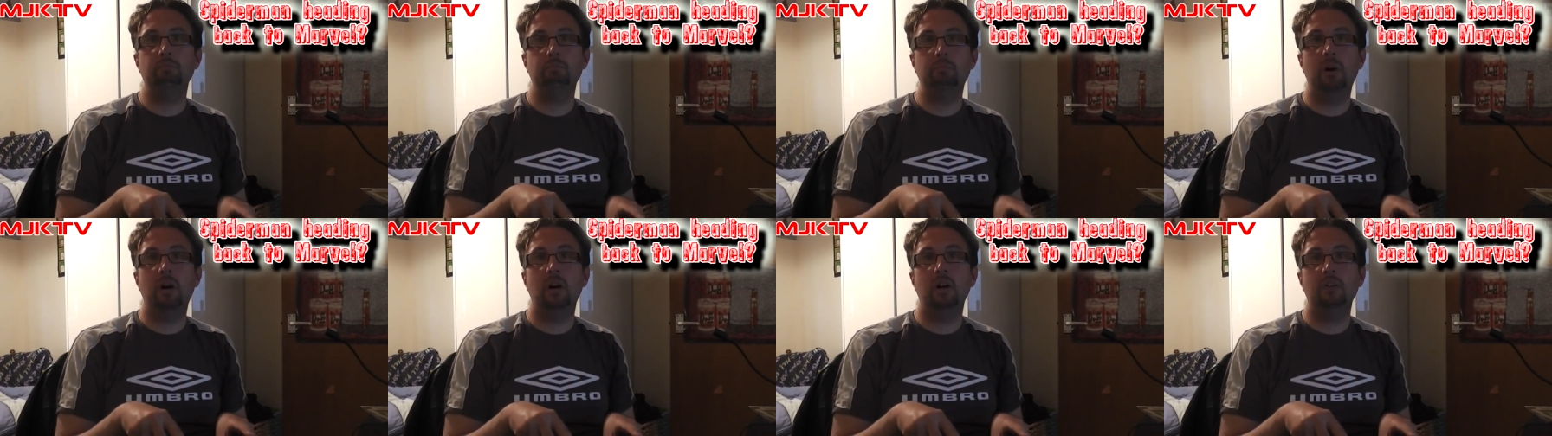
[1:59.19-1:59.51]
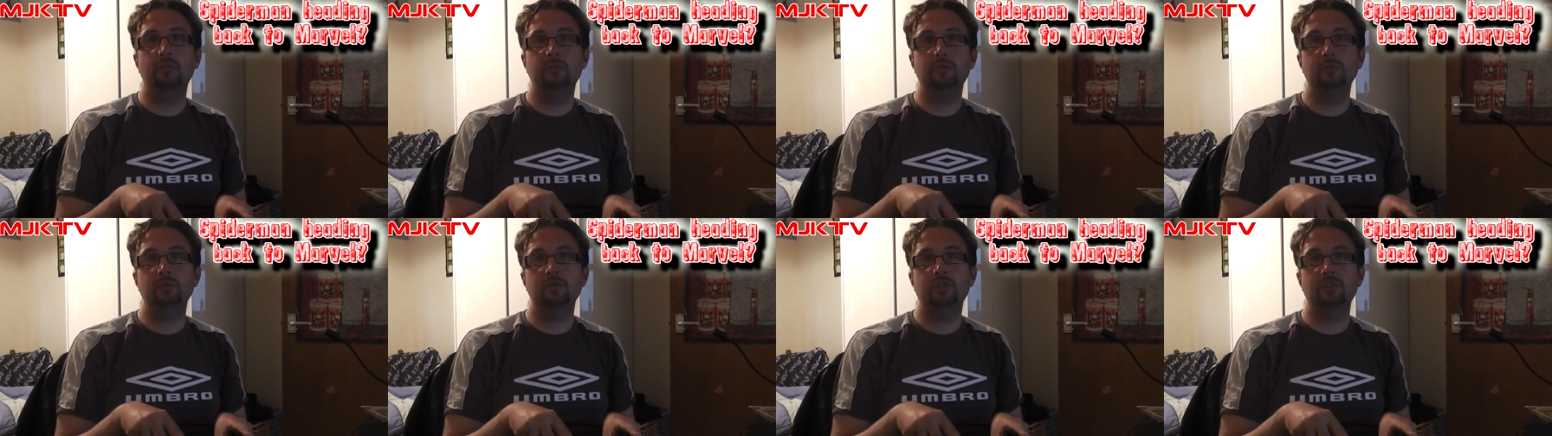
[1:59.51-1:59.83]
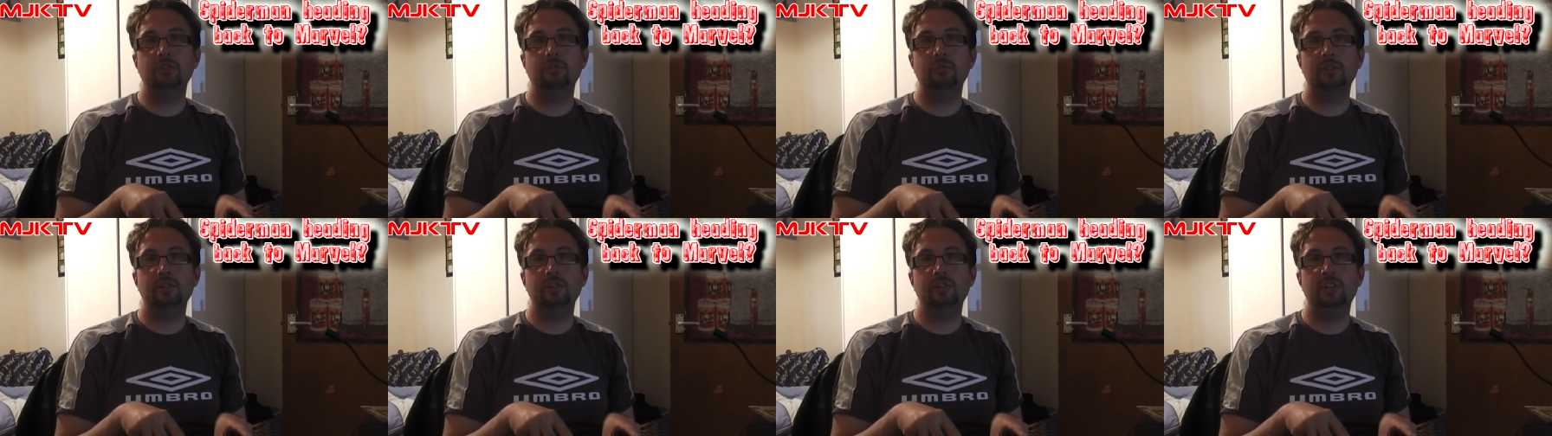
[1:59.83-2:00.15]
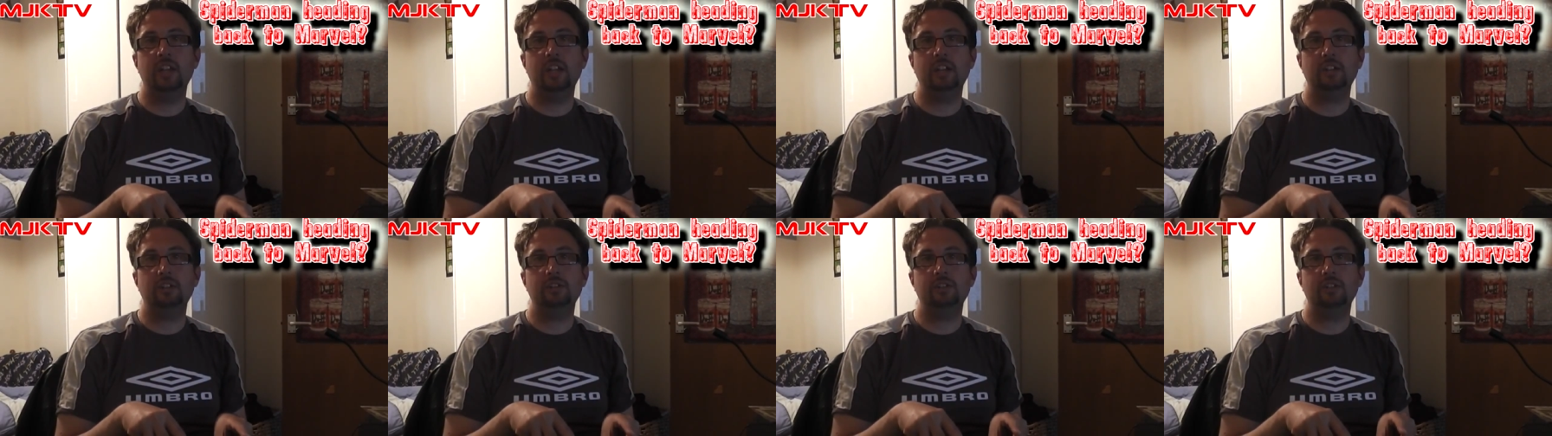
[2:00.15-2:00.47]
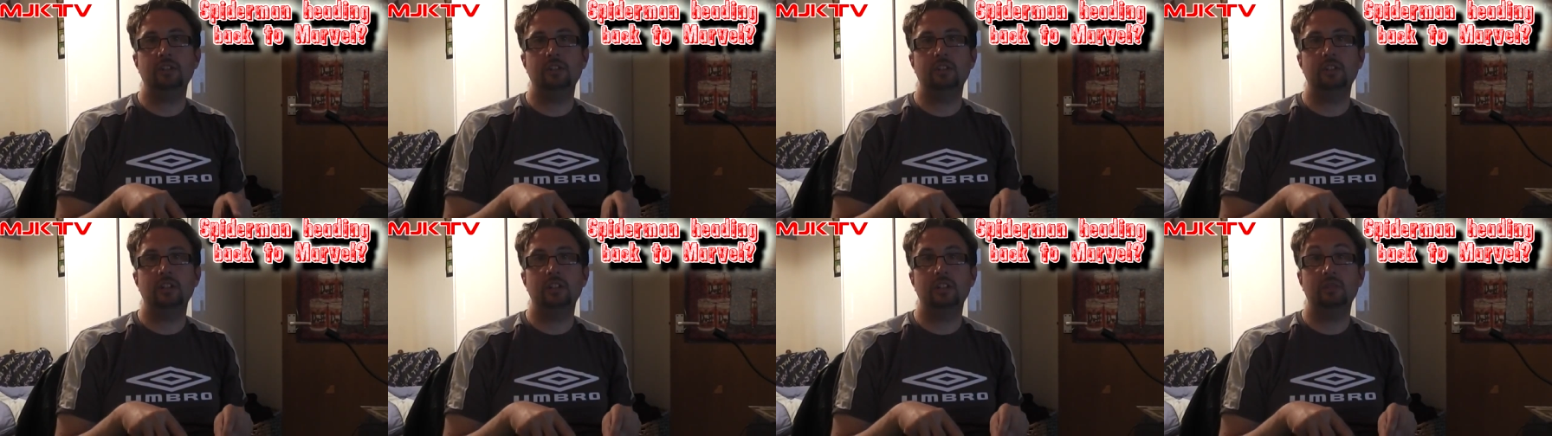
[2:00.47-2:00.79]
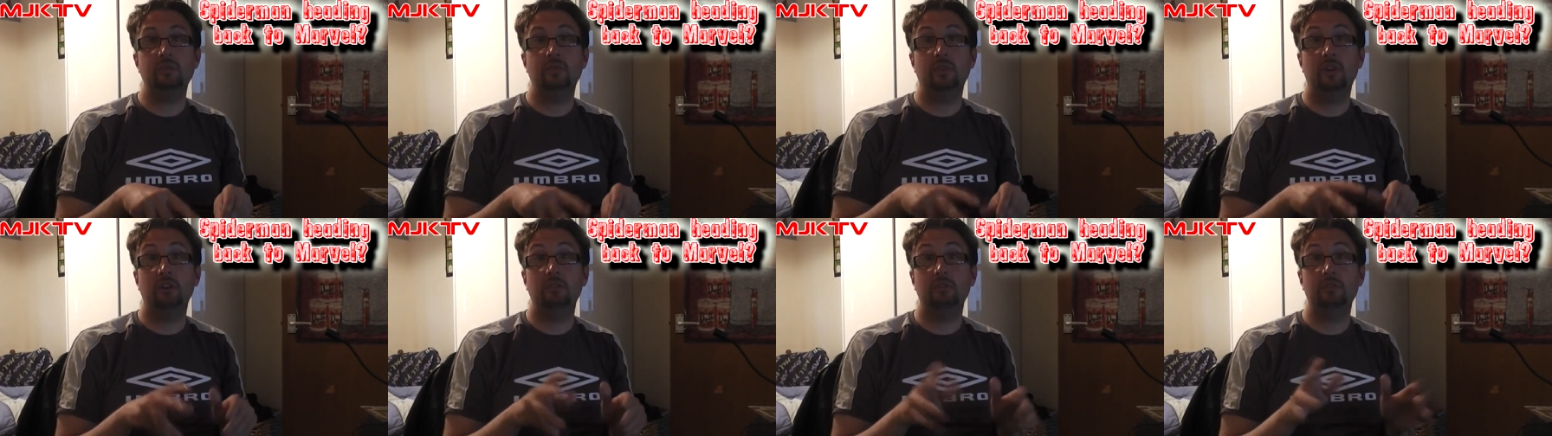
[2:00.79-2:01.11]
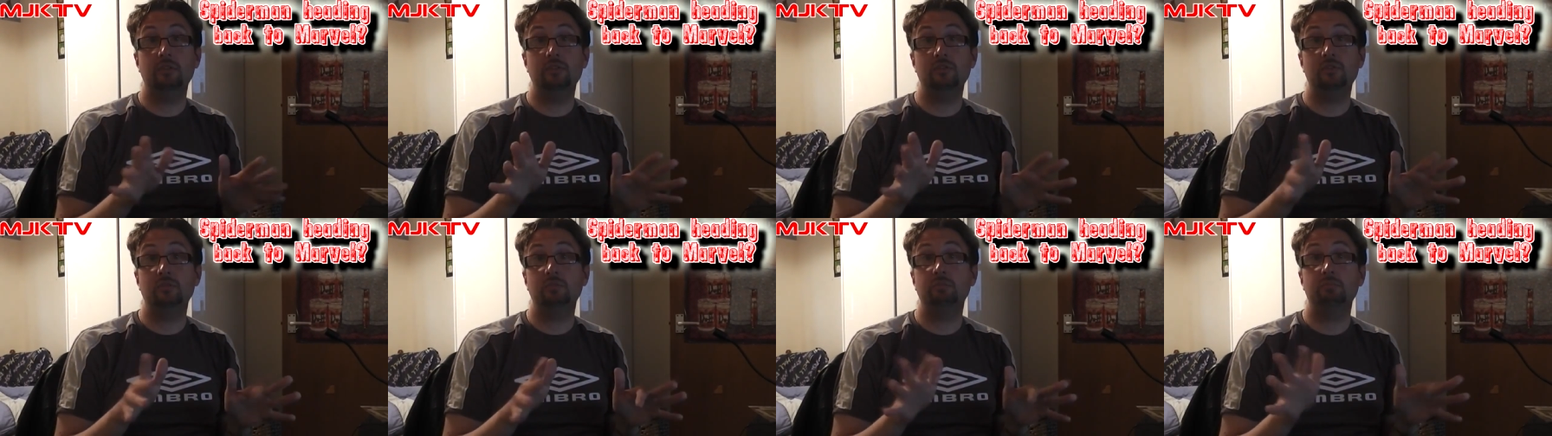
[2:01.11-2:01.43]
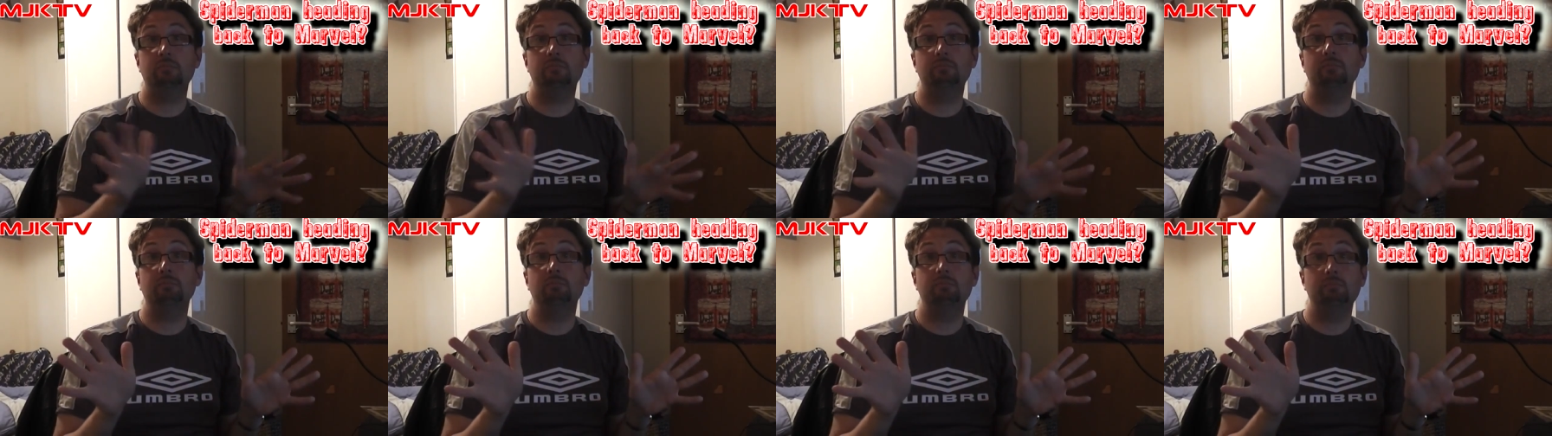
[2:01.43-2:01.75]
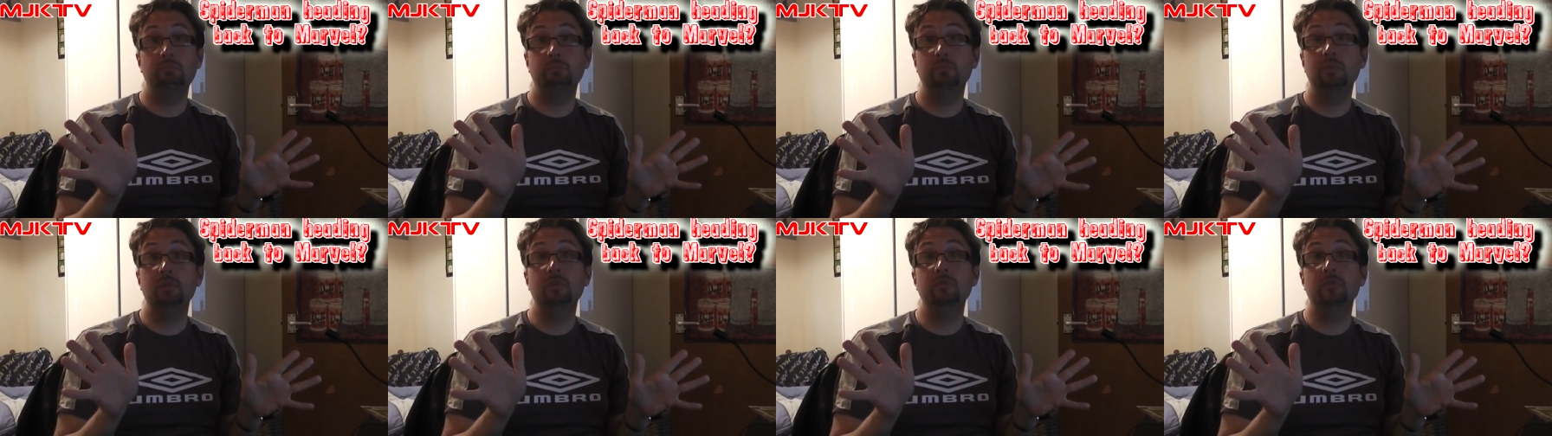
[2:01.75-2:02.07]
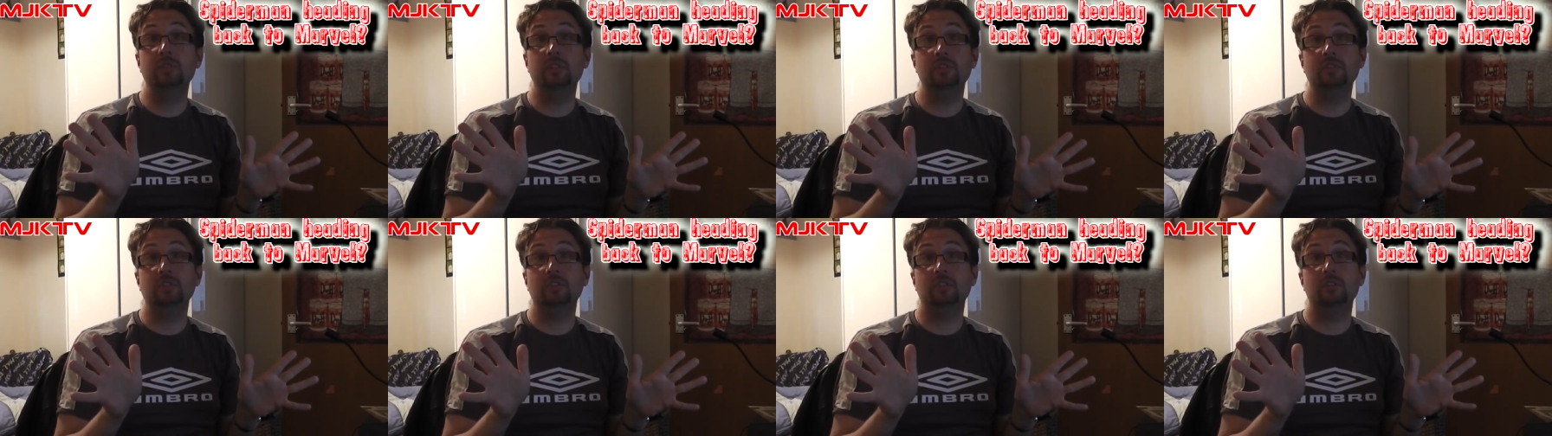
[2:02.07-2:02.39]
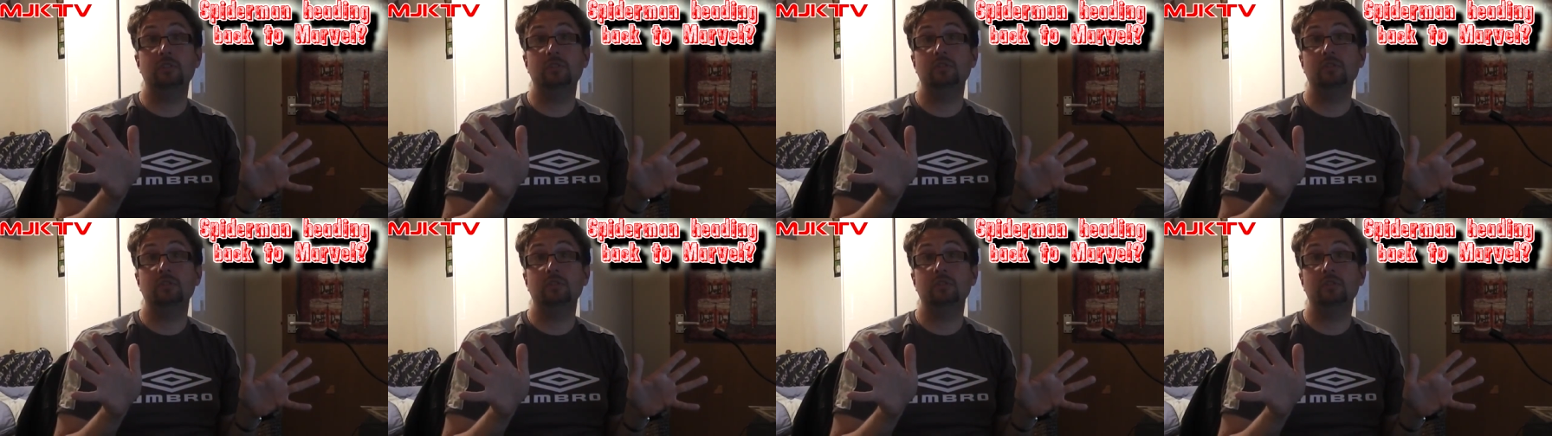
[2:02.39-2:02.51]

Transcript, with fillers: Marvel's jurisdiction as far as movies are